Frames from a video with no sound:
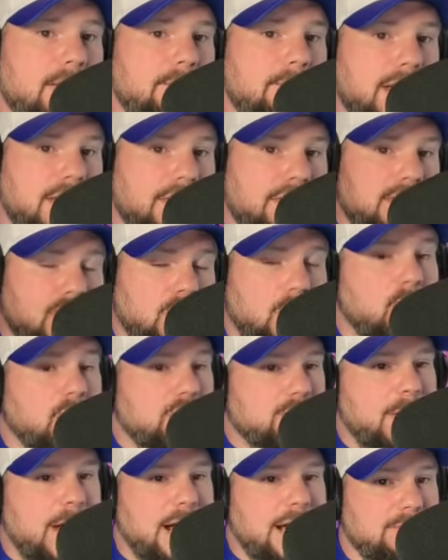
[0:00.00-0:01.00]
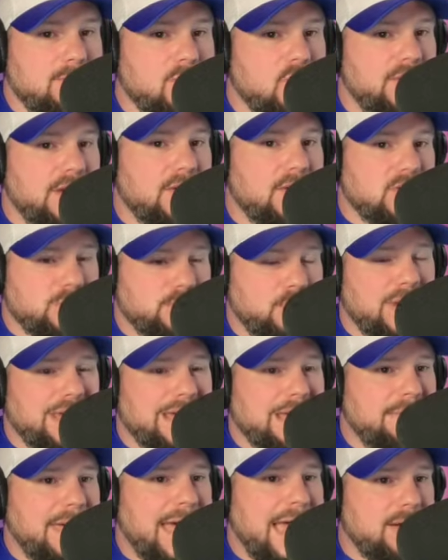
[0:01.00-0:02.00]
But the corresponding move here is
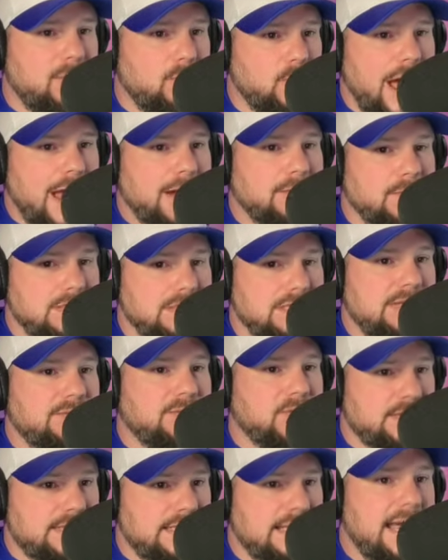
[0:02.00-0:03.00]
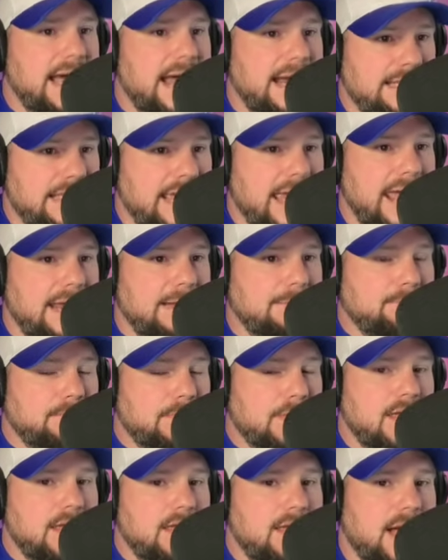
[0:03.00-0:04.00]
bringing back wide receiver Dion Kane.
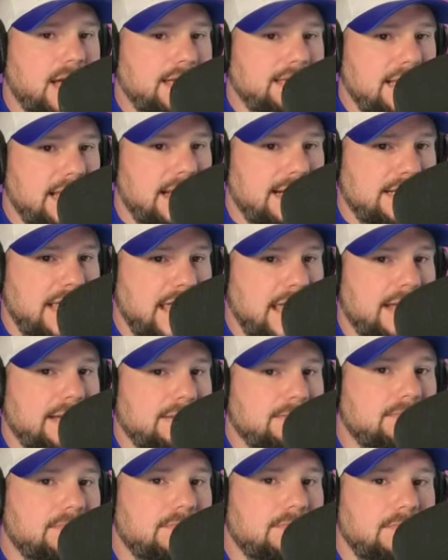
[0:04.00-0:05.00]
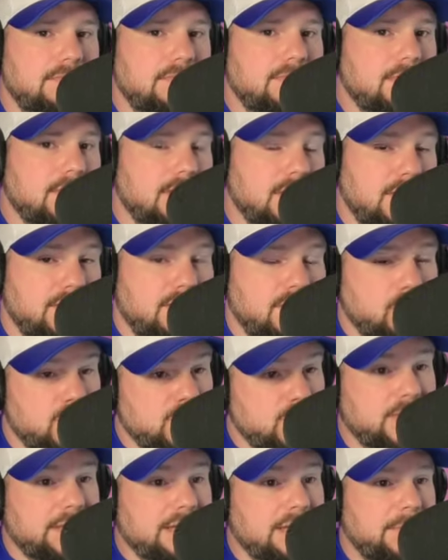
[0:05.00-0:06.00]
Dion Kane
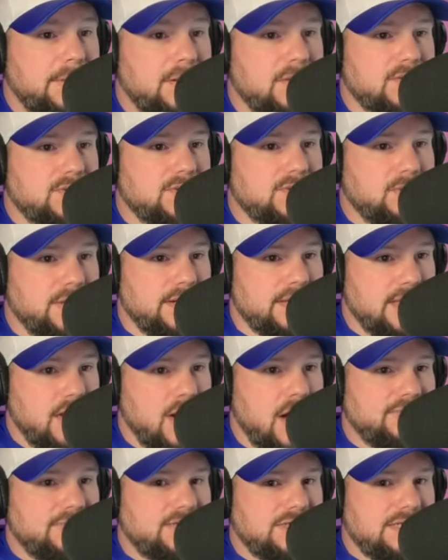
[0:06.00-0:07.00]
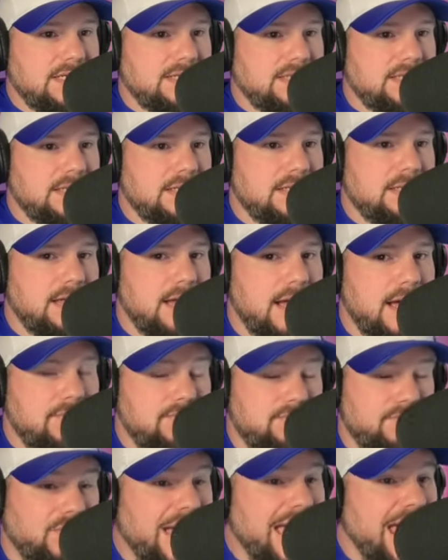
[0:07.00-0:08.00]
was with the Bills during the offseason,
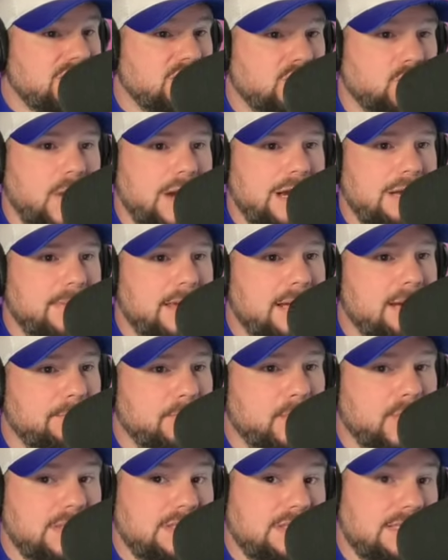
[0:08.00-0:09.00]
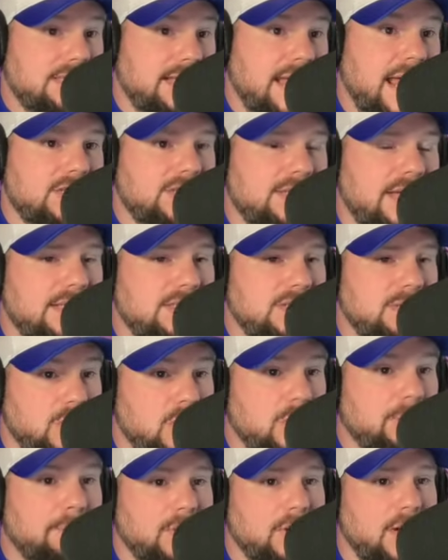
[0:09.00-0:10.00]
flashed quite a bit in preseason, actually had some
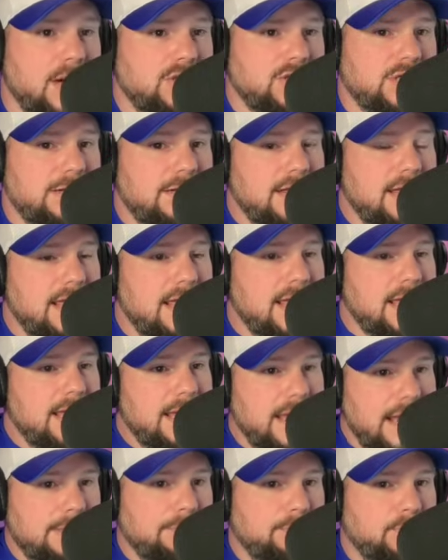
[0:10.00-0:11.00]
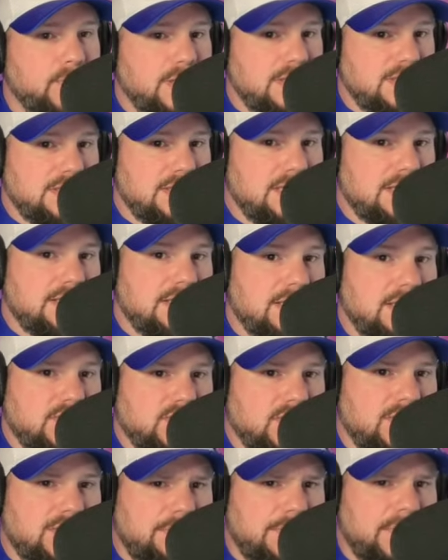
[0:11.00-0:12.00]
good production in preseason. And
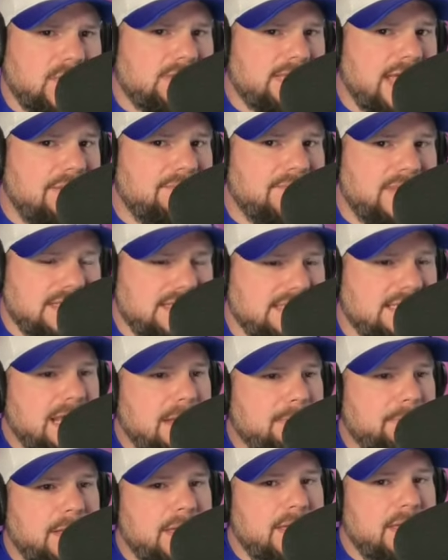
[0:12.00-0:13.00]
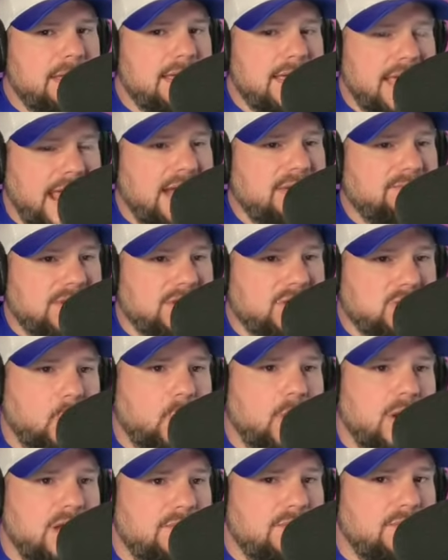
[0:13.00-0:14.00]
so the Bills have this deep
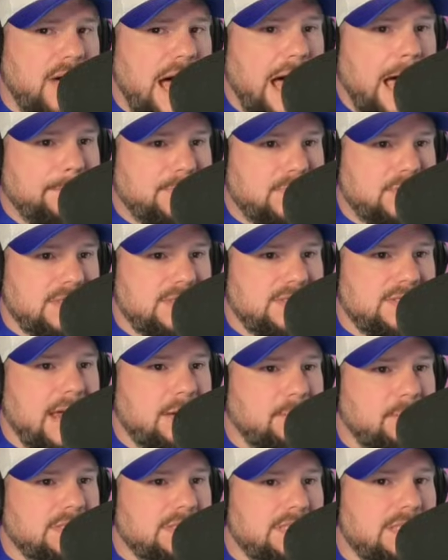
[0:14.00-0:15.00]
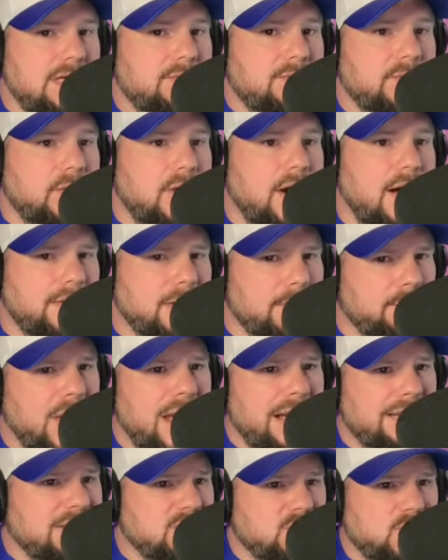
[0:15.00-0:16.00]
inventory of options at receiver on their
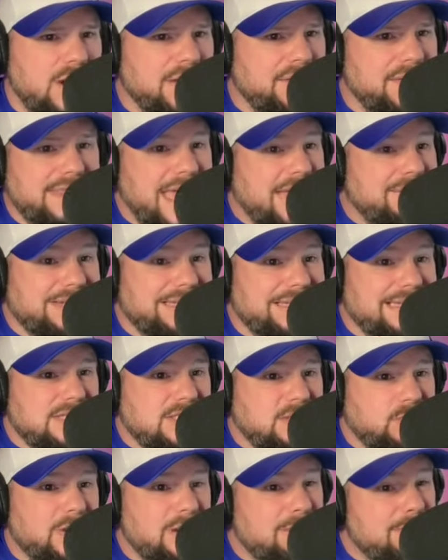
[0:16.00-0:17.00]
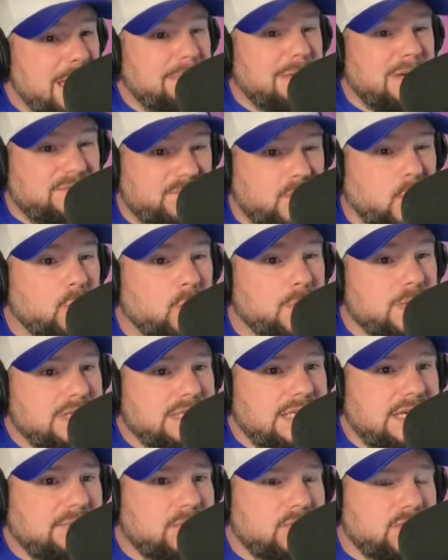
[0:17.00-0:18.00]
practice squad. I think they have at least three, maybe four
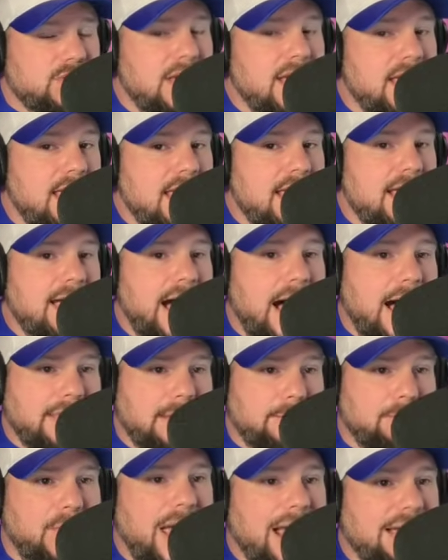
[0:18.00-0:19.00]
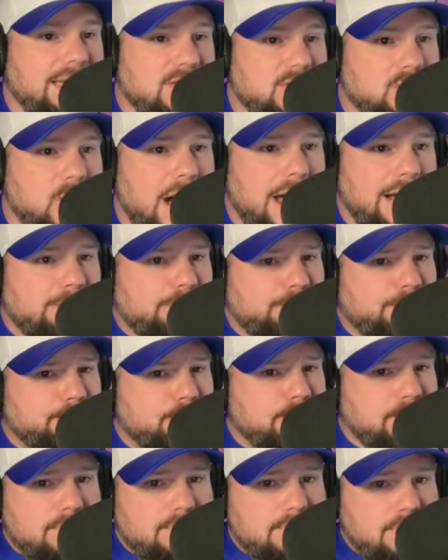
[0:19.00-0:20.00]
receivers on the practice squad.
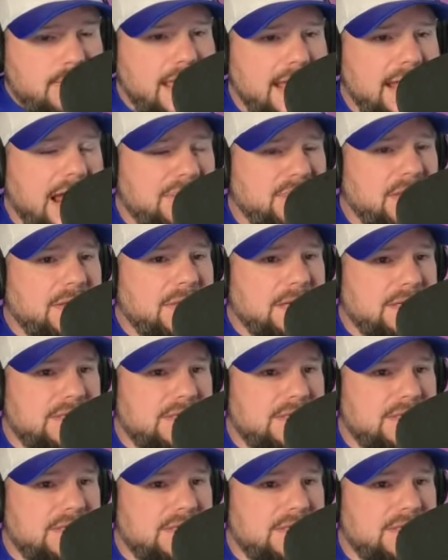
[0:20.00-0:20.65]
And I think